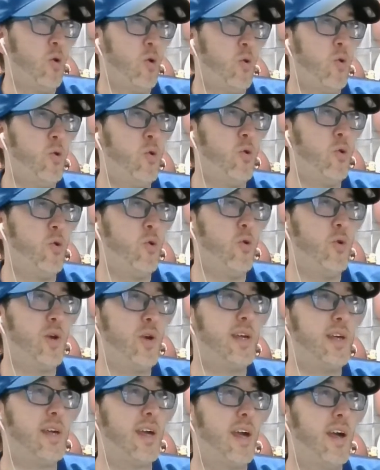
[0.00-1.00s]
Ooh, man,
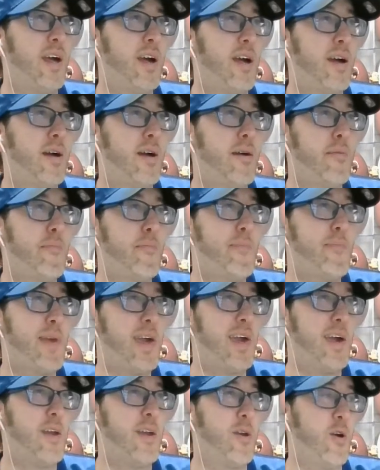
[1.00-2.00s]

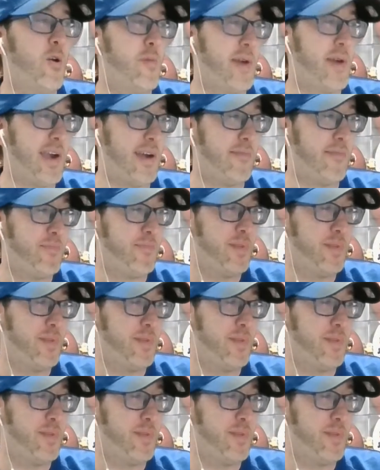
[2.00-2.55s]
oh man.